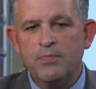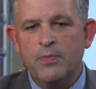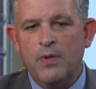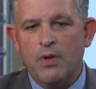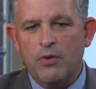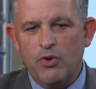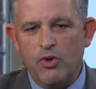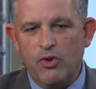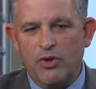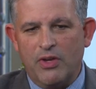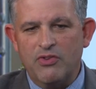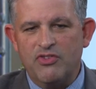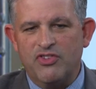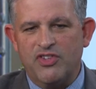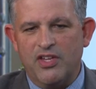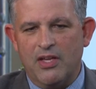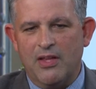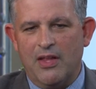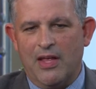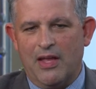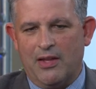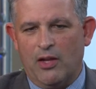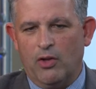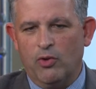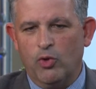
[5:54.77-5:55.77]
you can see
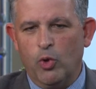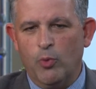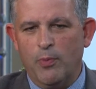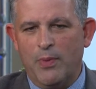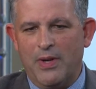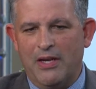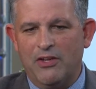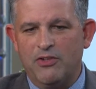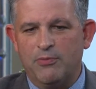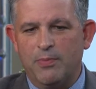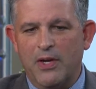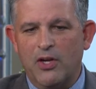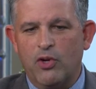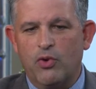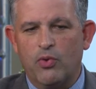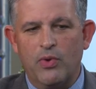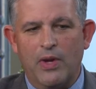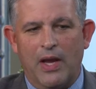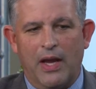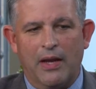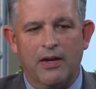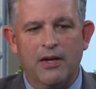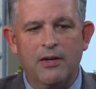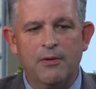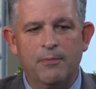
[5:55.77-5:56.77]
that a lumen has been
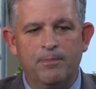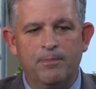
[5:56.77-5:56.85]
created.